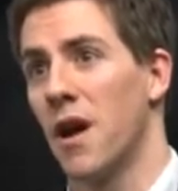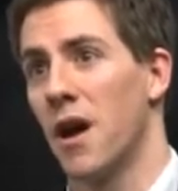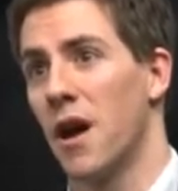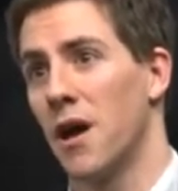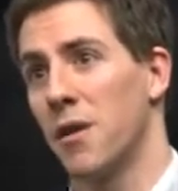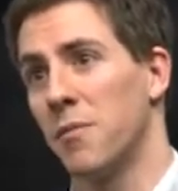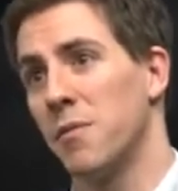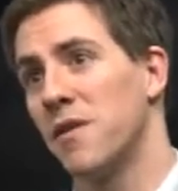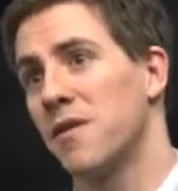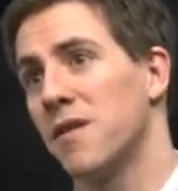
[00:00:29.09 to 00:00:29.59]

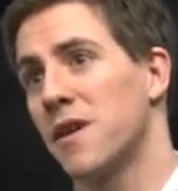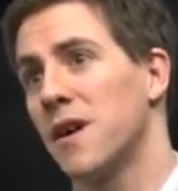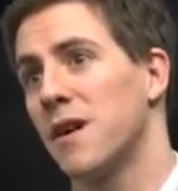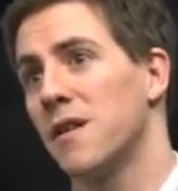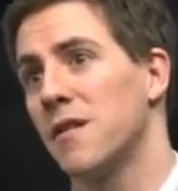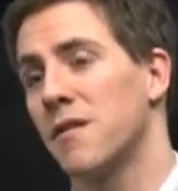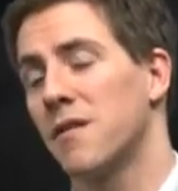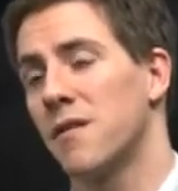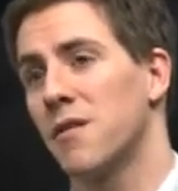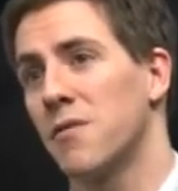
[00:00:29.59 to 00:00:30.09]
And
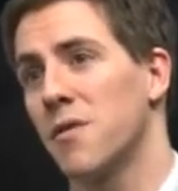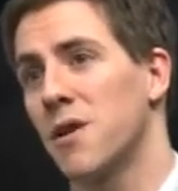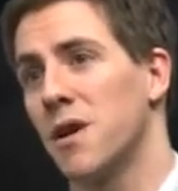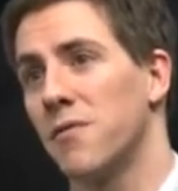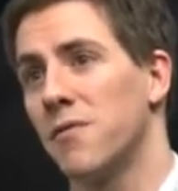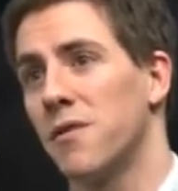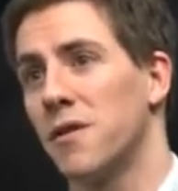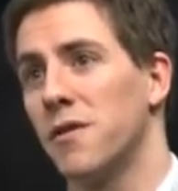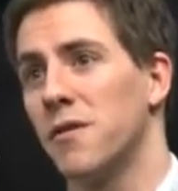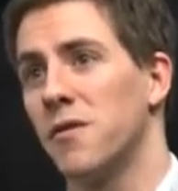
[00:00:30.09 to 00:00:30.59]
besides the
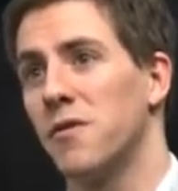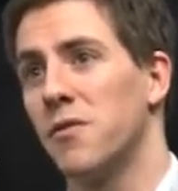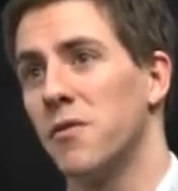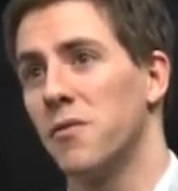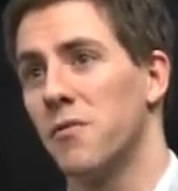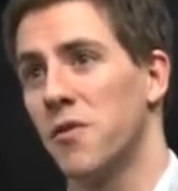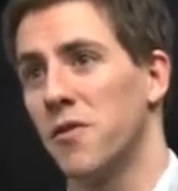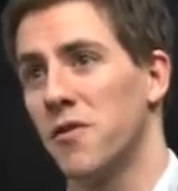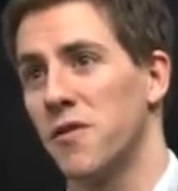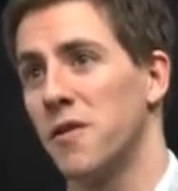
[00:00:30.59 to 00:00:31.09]
Cranfield
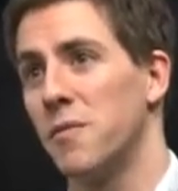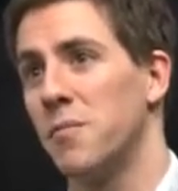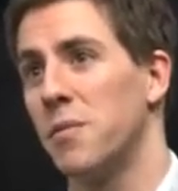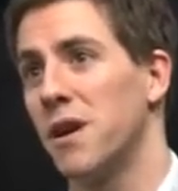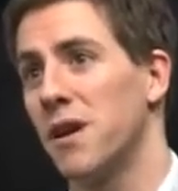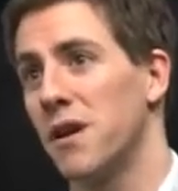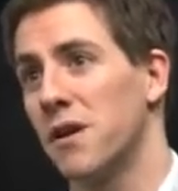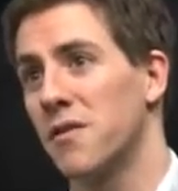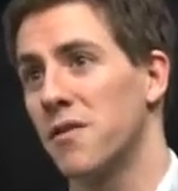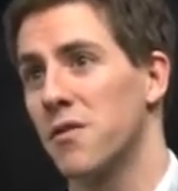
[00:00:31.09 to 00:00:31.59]
University
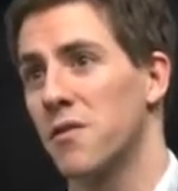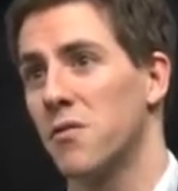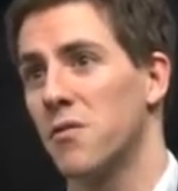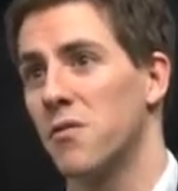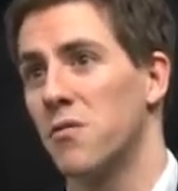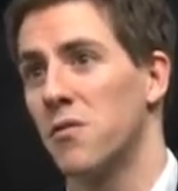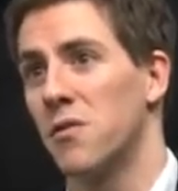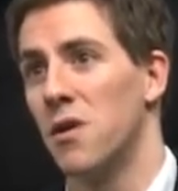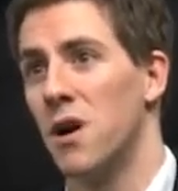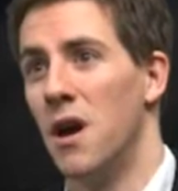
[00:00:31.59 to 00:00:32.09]
being a
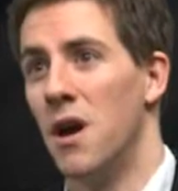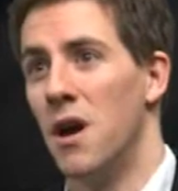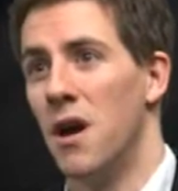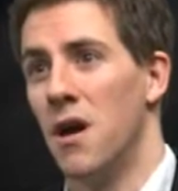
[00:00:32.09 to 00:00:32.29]
school